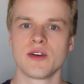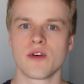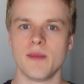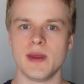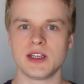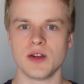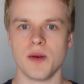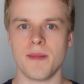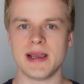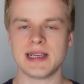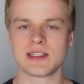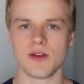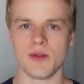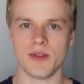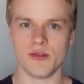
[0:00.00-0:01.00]
information
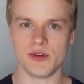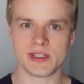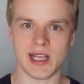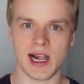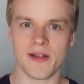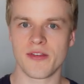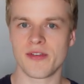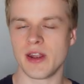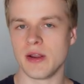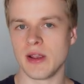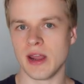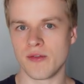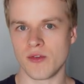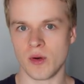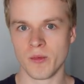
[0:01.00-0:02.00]
based on the results that you
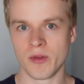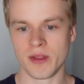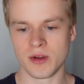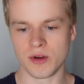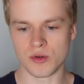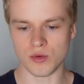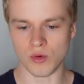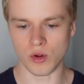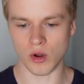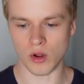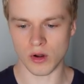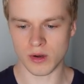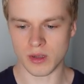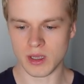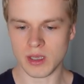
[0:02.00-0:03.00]
get from within your tool
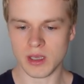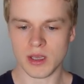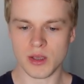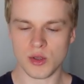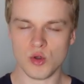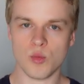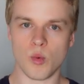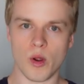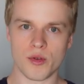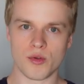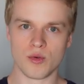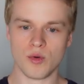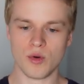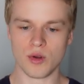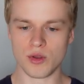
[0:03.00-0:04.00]
call, you want
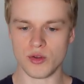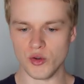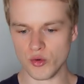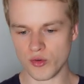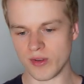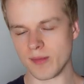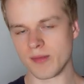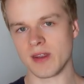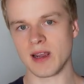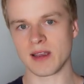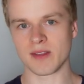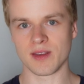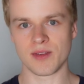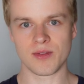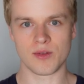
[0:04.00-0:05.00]
to use something
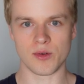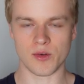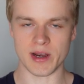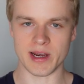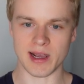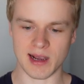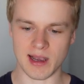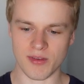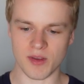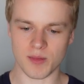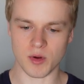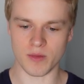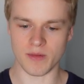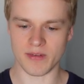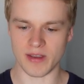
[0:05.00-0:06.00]
like this to create a
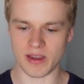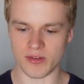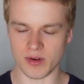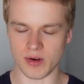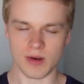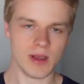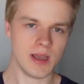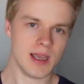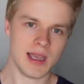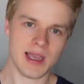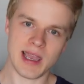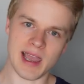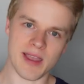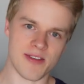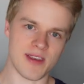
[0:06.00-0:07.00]
custom conversation
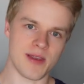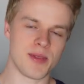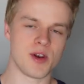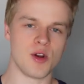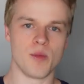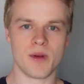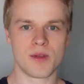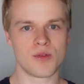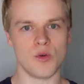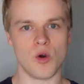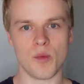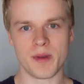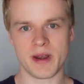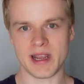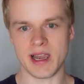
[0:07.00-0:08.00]
and send that over to
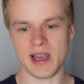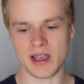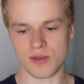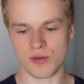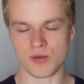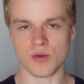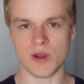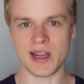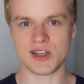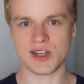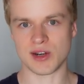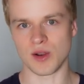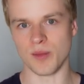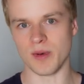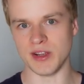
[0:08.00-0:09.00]
OpenAI to do a
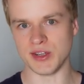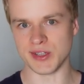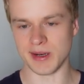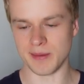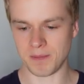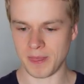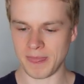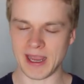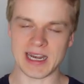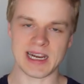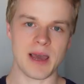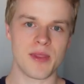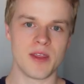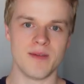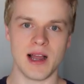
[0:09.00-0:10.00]
chat completion and
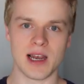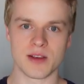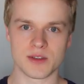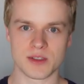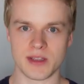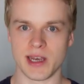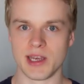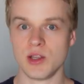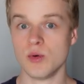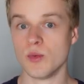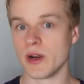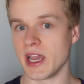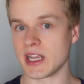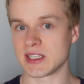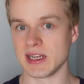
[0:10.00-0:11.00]
get the values that you
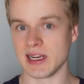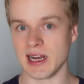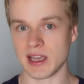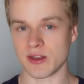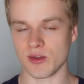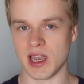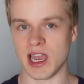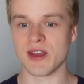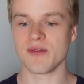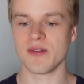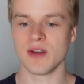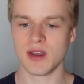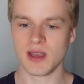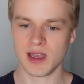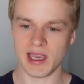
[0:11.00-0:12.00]
would actually like to
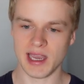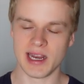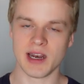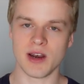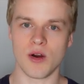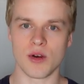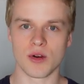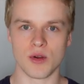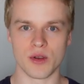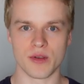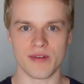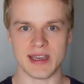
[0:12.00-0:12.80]
have in an ongoing